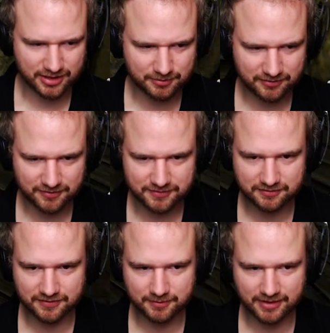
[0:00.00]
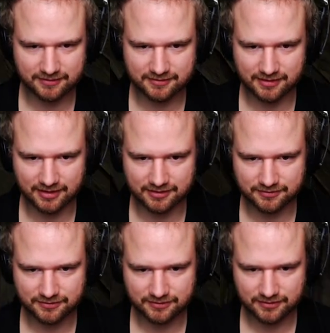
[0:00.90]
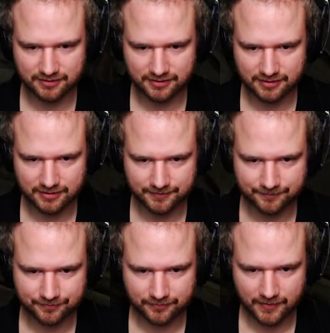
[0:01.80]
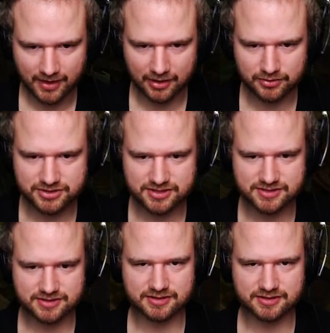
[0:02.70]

Give me 50 female slaves. I will just